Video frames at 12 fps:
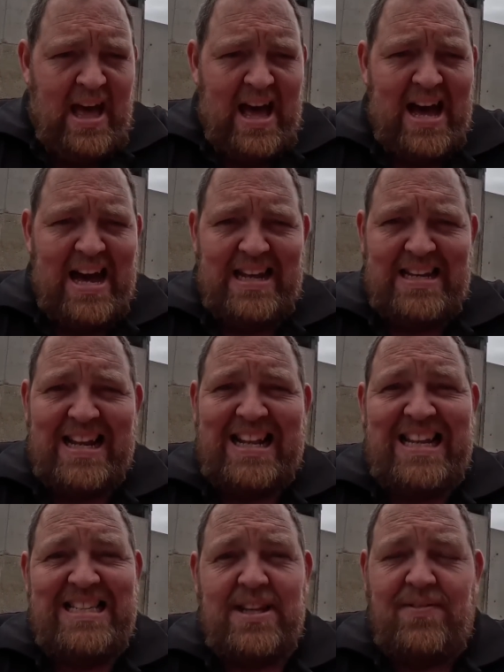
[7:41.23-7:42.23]
and at
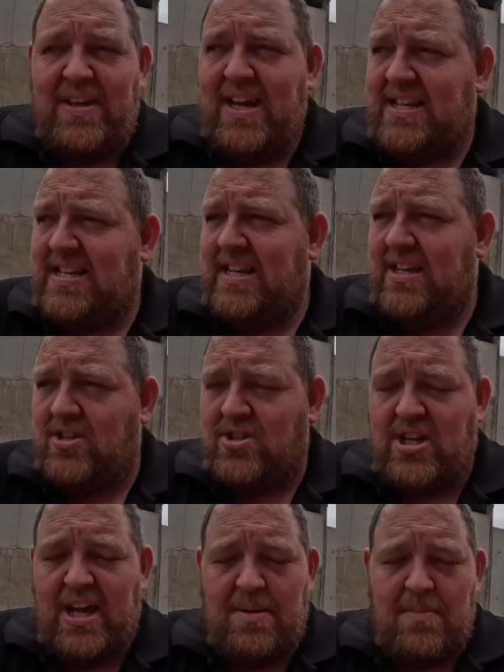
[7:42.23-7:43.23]
least if you get till
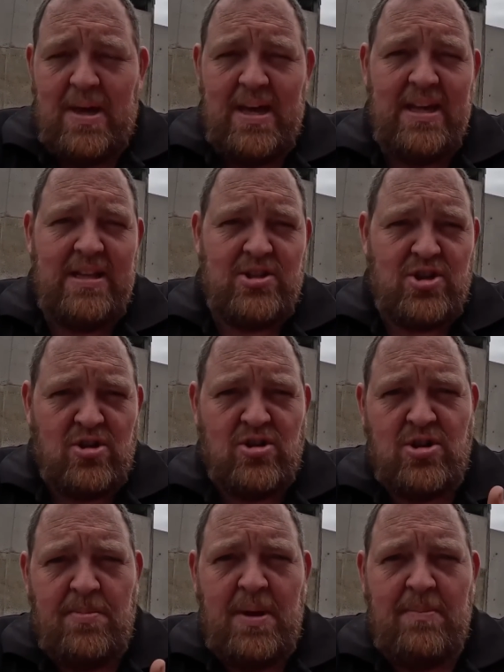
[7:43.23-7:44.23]
lunchtime, the sugars
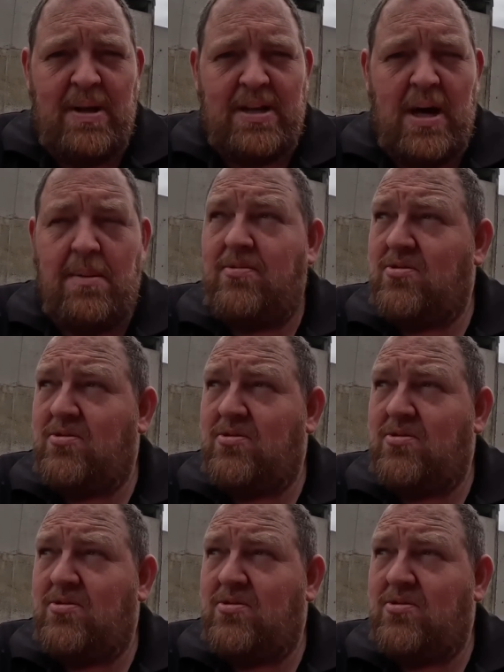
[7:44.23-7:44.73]
should be built up.